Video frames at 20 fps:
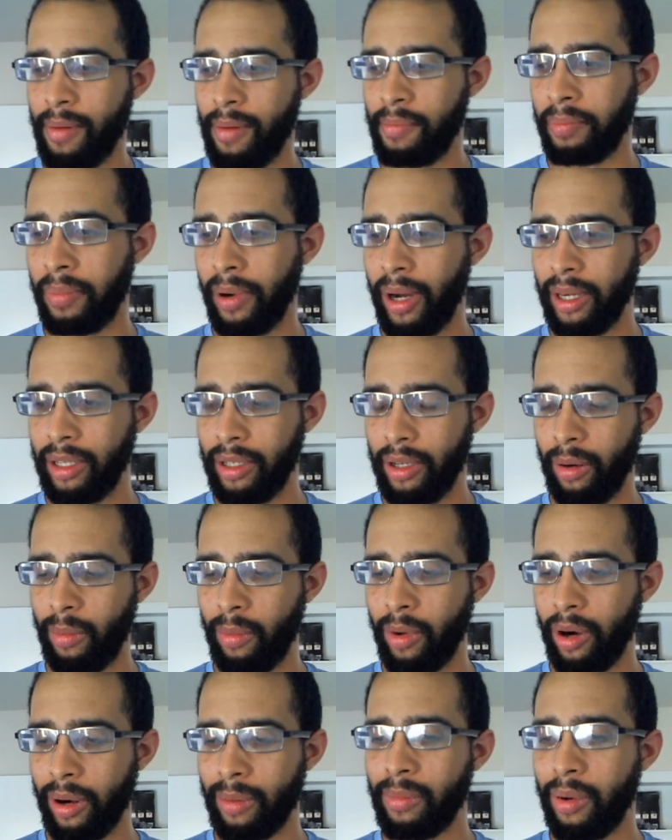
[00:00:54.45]
But,
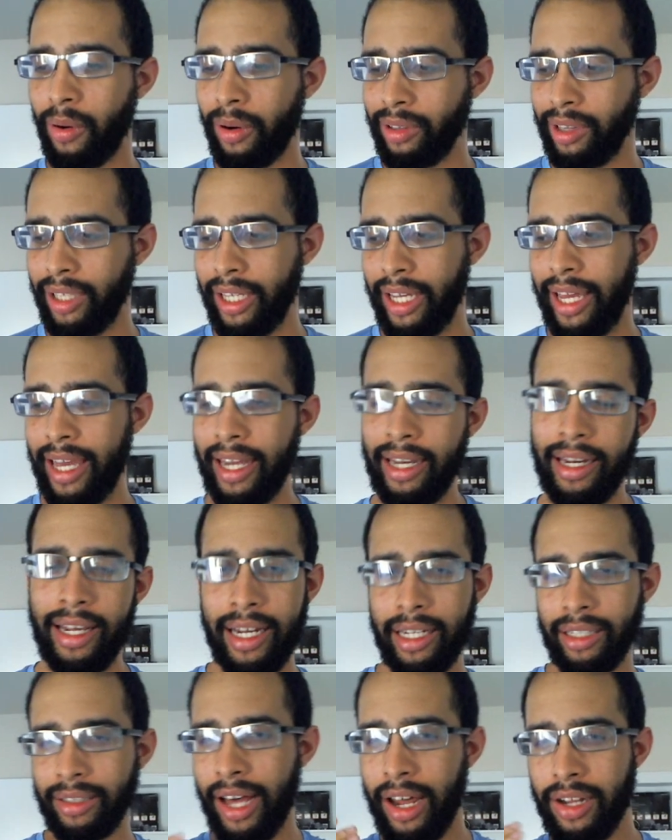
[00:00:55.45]
more importantly,
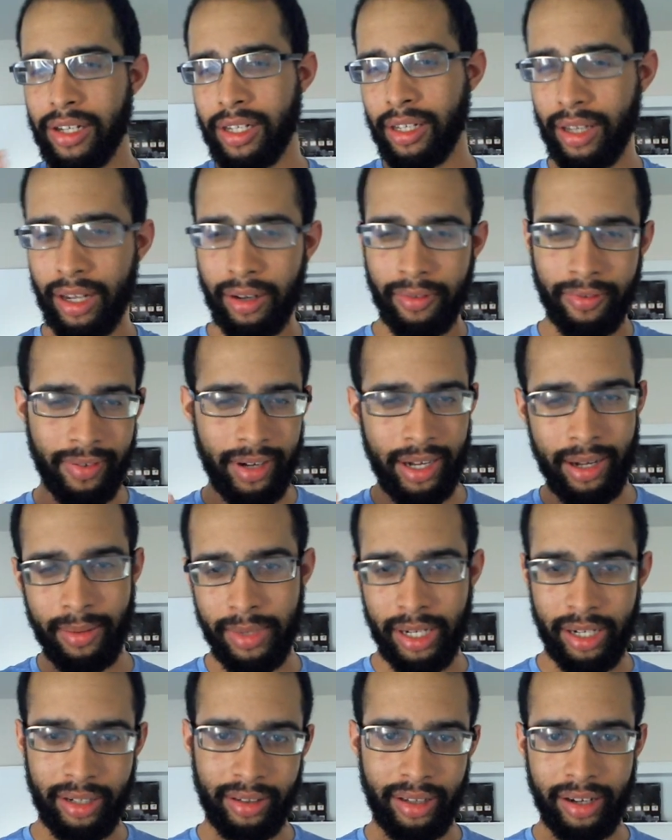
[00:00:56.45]
it allows a lot of freedom
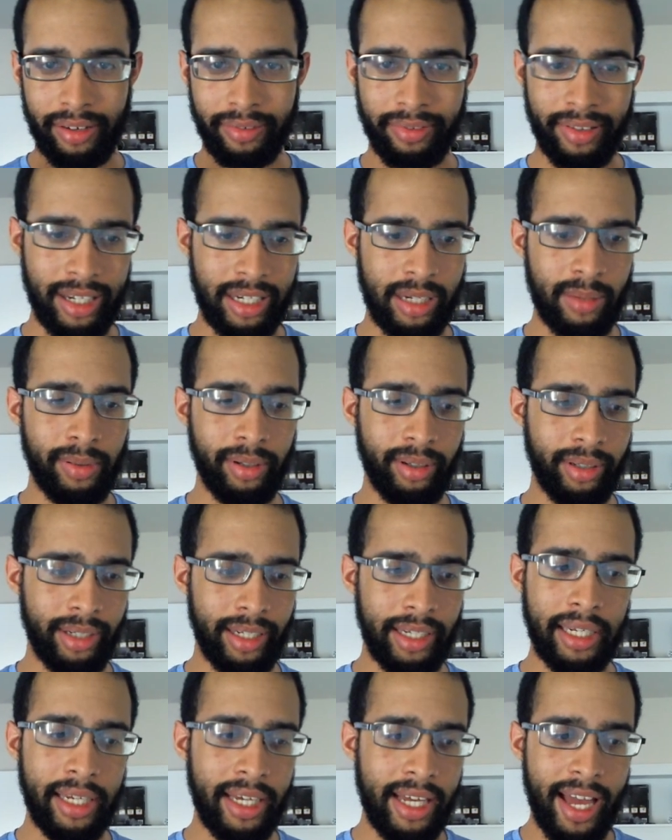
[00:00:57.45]
and a lot of
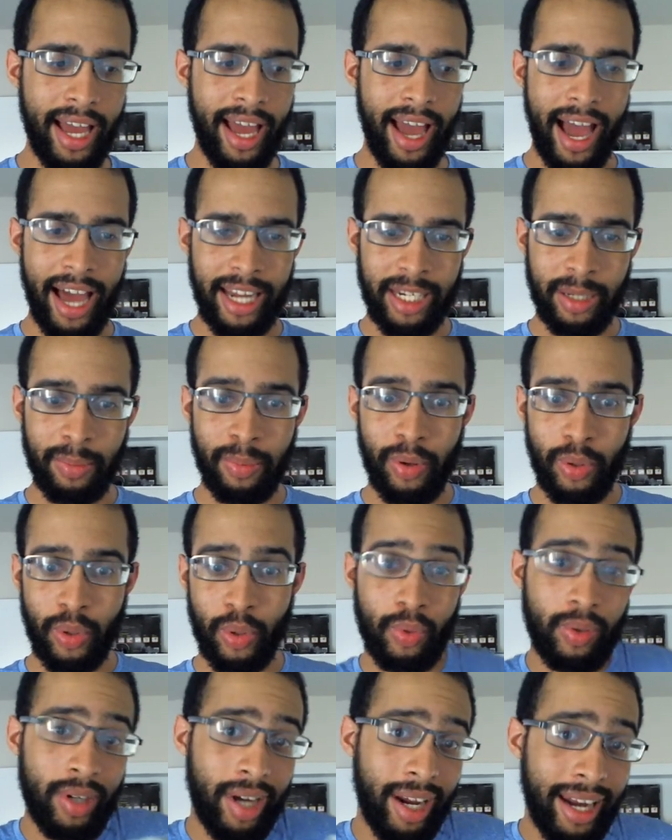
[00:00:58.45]
flexibility as opposed
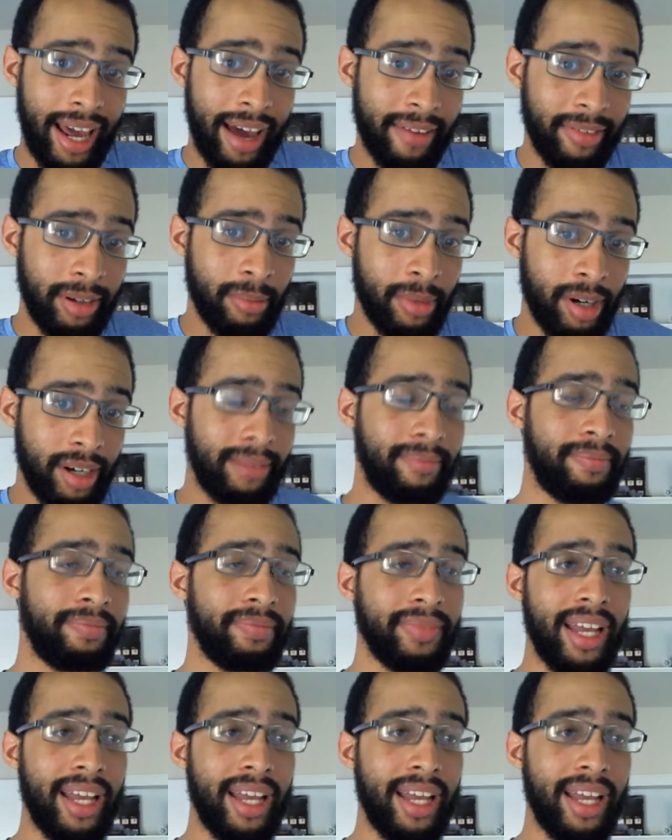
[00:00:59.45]
to not having money.